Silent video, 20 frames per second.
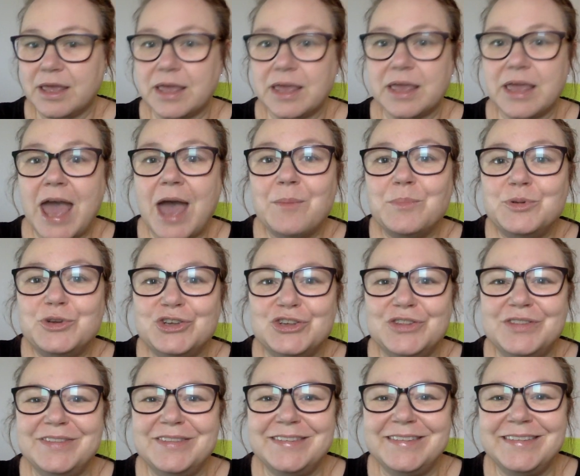
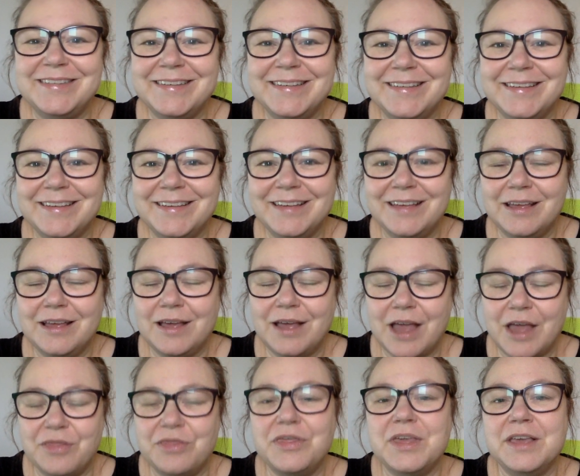captions,
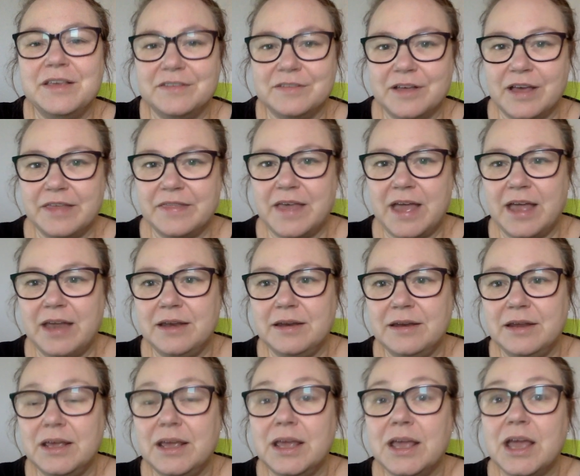and things like that?
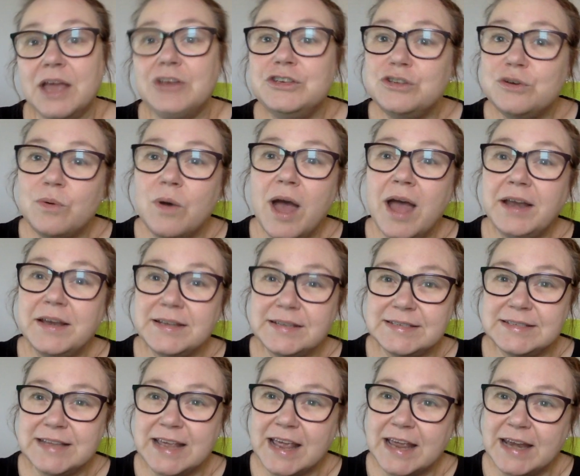And do I
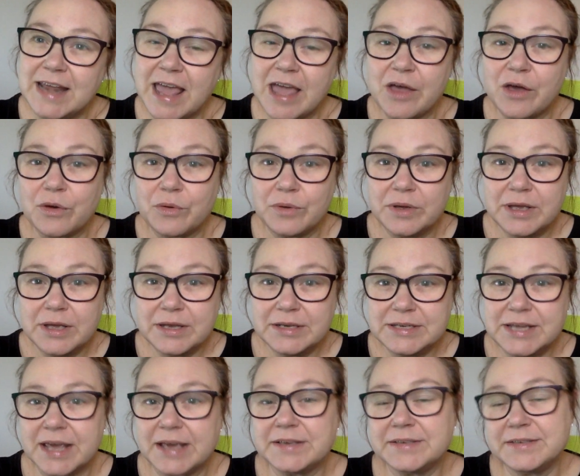understand how
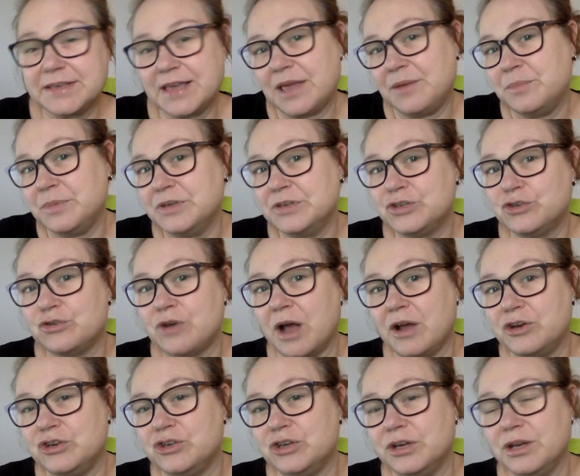text can be
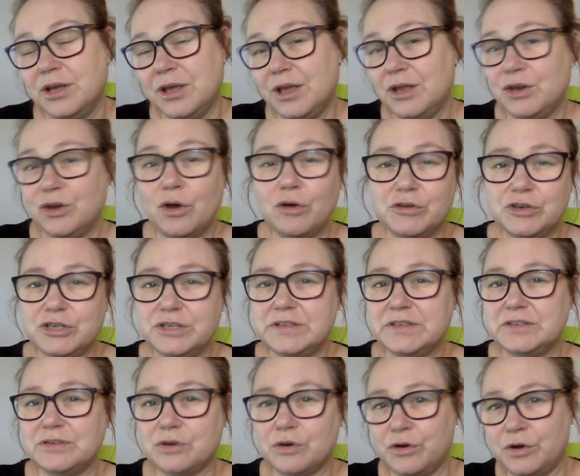structured, not
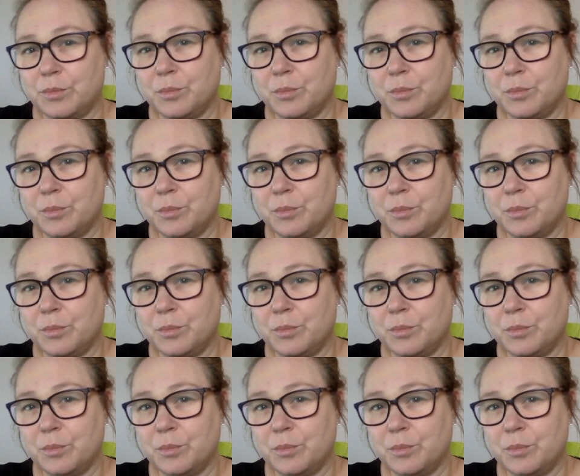just on a